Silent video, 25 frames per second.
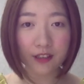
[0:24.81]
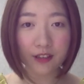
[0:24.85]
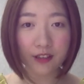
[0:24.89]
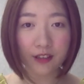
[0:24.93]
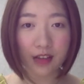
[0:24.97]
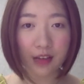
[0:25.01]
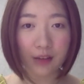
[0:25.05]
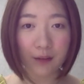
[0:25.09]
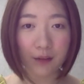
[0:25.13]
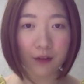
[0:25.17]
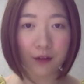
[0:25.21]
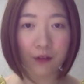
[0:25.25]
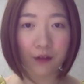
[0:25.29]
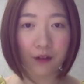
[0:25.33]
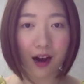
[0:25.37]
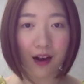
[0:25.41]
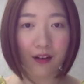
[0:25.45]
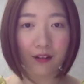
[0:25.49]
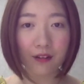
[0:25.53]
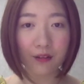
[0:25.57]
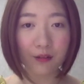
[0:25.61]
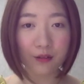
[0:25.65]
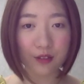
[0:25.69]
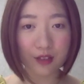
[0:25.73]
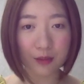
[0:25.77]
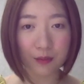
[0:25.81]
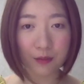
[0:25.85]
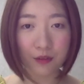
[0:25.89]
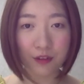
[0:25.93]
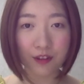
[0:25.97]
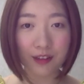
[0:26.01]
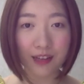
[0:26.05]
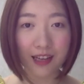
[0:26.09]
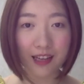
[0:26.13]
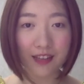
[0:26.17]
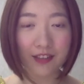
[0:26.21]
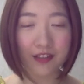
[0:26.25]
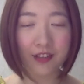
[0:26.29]
that will run on the
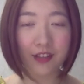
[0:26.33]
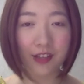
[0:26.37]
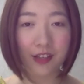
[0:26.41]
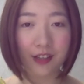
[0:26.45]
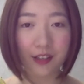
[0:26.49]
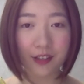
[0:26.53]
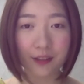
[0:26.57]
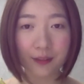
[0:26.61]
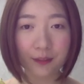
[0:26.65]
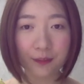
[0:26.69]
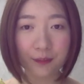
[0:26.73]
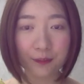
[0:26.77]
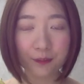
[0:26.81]
moon next year,